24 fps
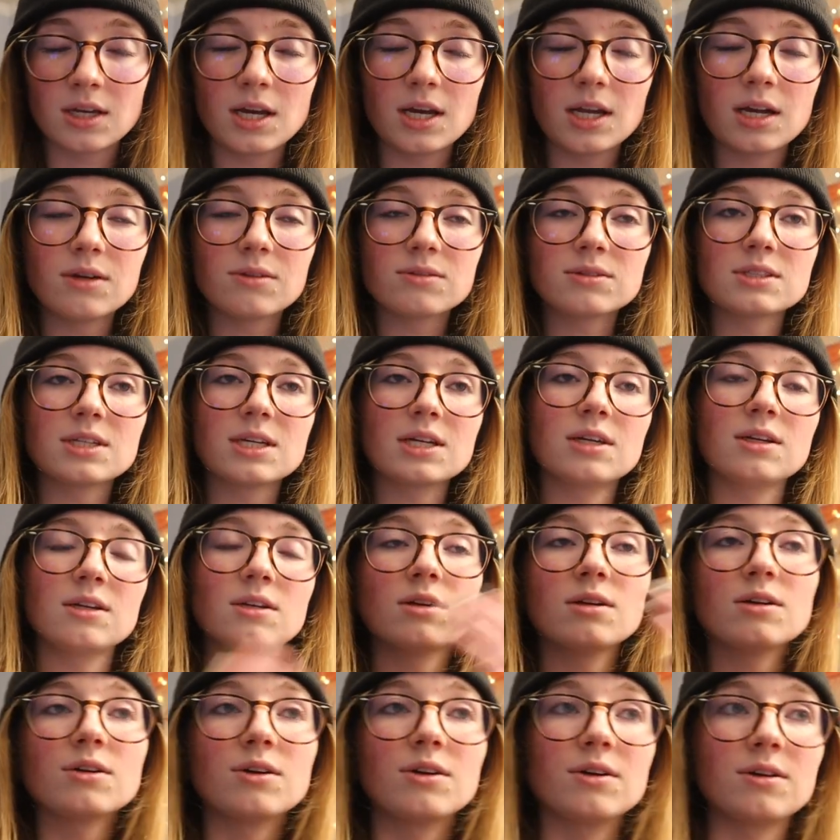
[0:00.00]
And I was like,
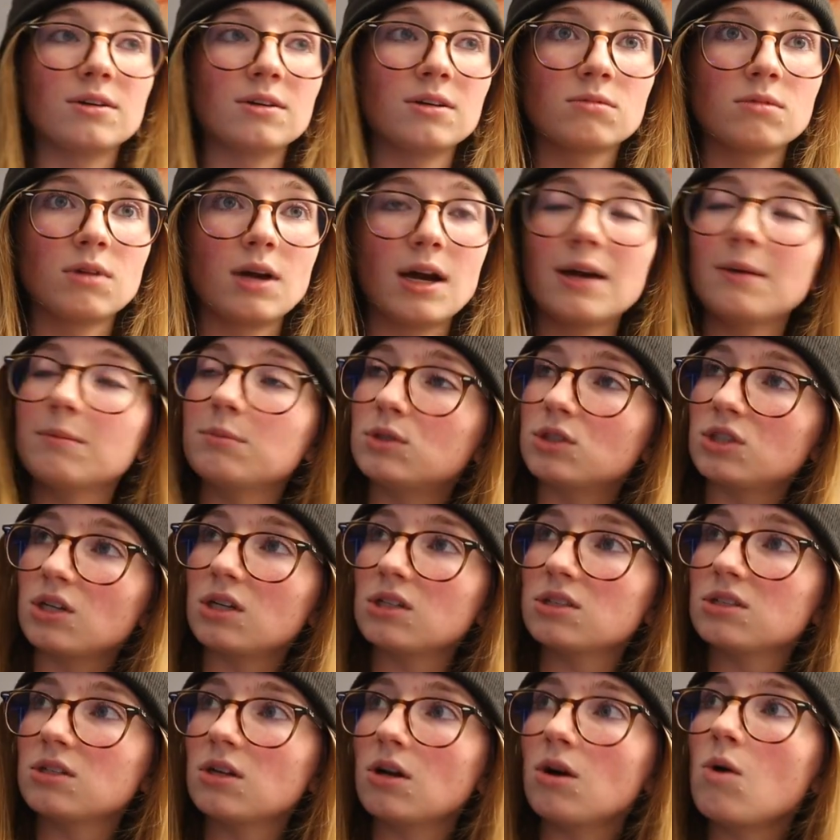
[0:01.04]
girl, I'm
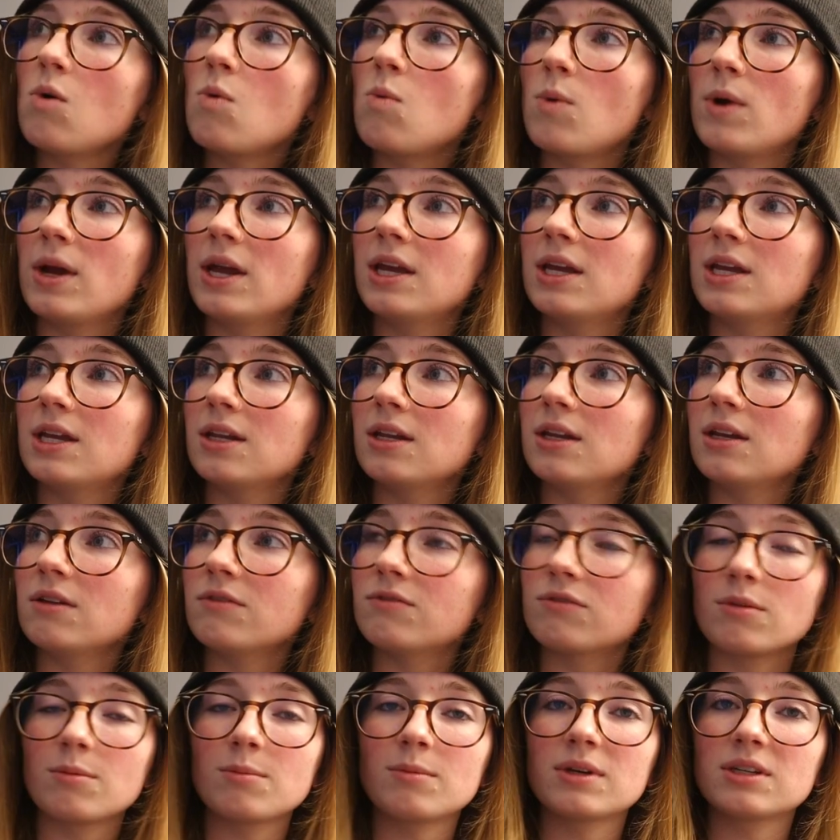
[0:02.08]
just
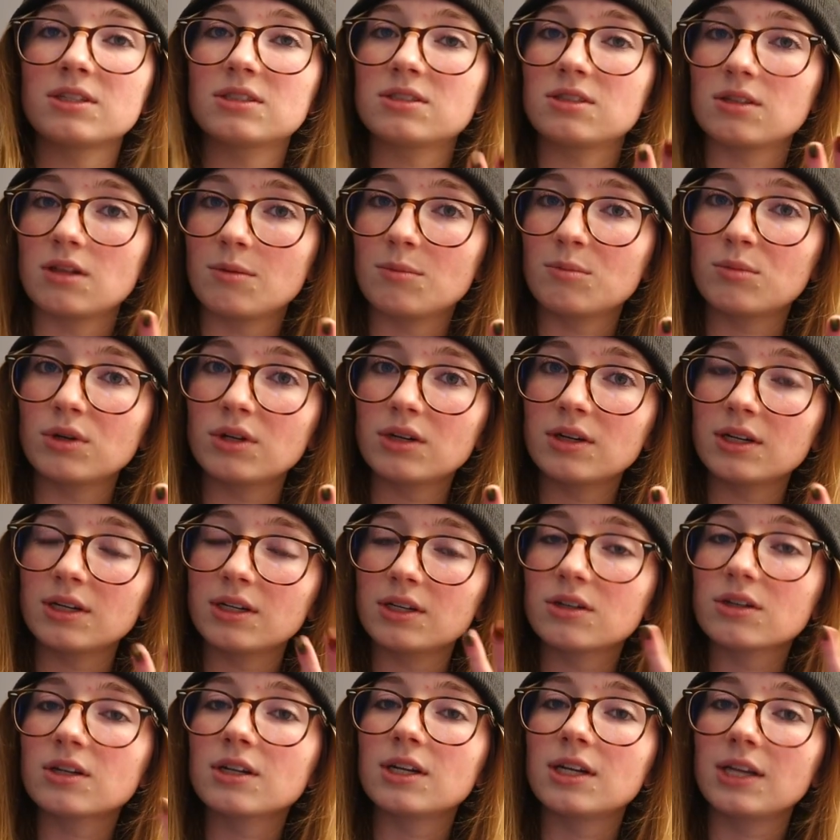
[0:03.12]
awakening from my slumber
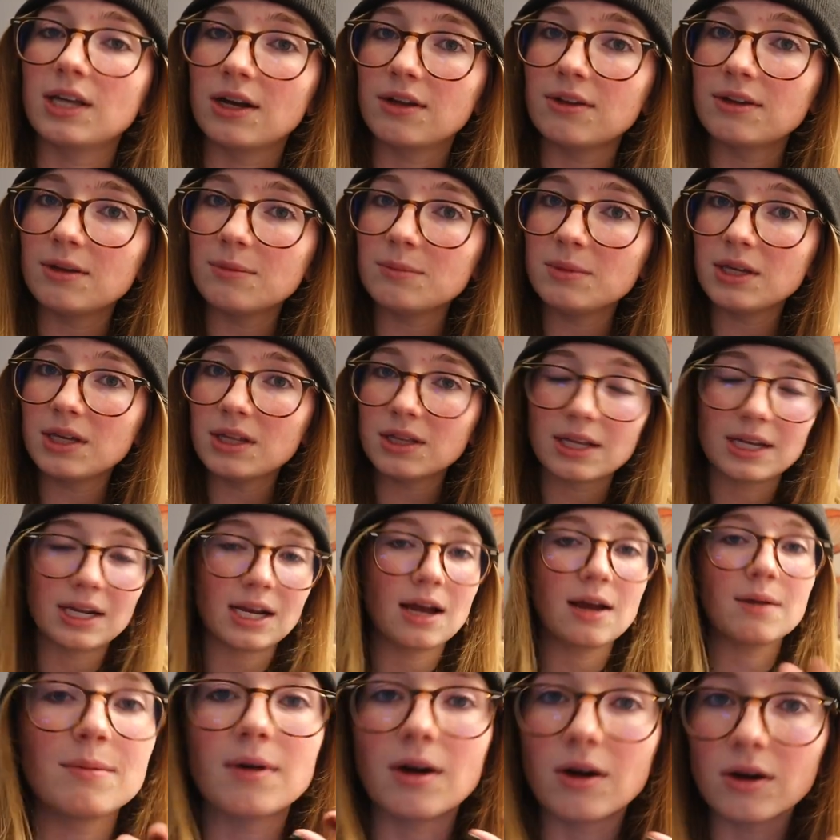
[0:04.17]
and you're gonna yell at me? Like,
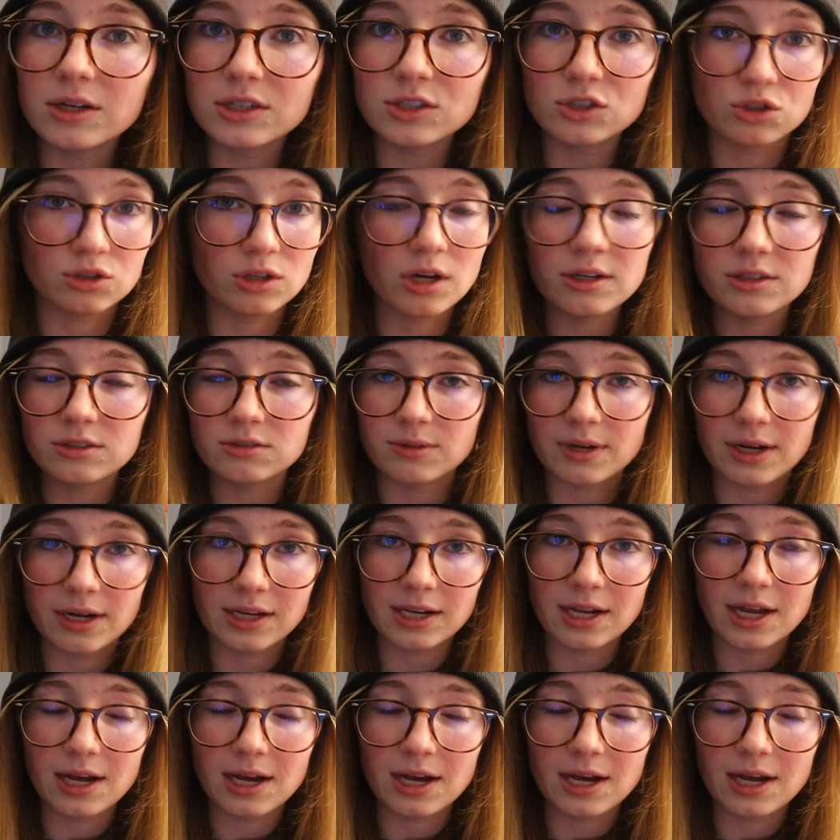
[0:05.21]
I'm on drugs right